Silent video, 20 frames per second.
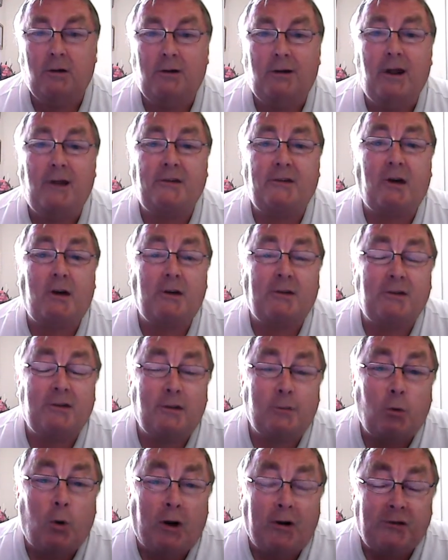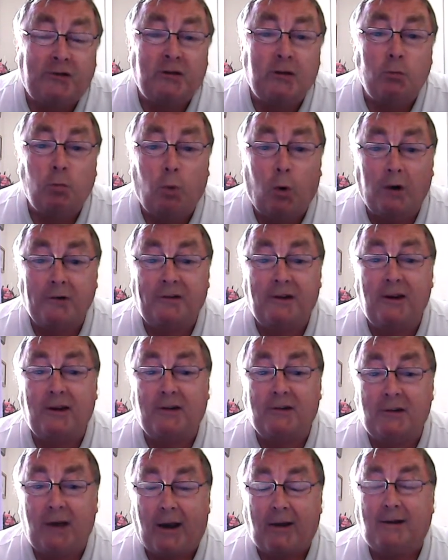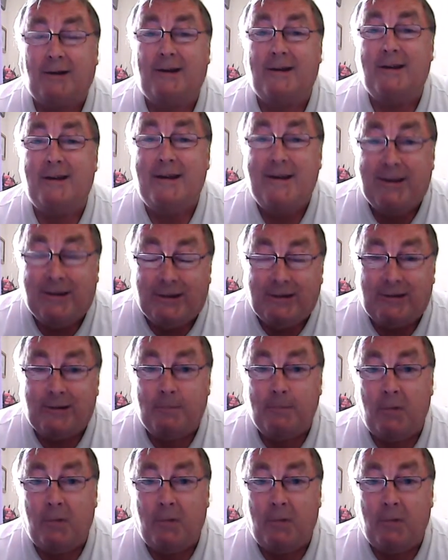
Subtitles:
Let's ask the question, what exactly is